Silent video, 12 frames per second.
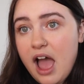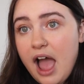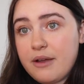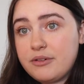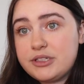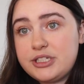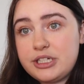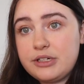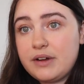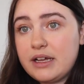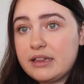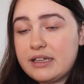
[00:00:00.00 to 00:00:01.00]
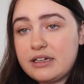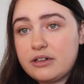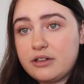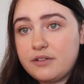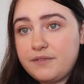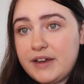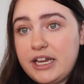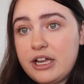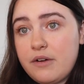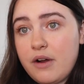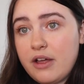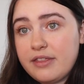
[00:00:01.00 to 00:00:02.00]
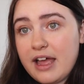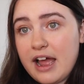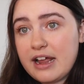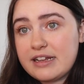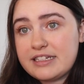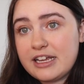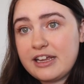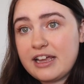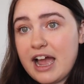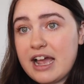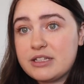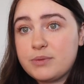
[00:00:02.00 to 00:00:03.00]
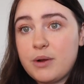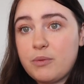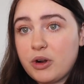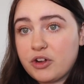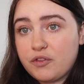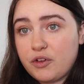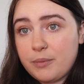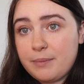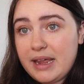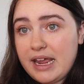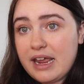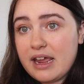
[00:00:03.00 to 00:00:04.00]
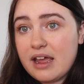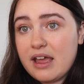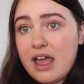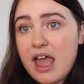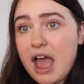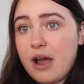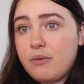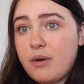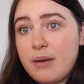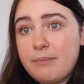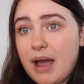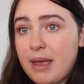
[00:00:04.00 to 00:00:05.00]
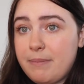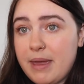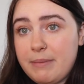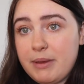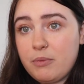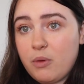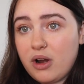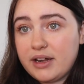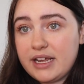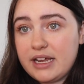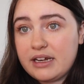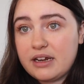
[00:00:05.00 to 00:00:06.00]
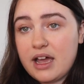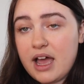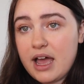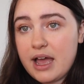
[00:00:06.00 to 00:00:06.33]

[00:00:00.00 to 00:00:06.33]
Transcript: I will do a little video on that and tell you guys what worked for me and what my baby wanted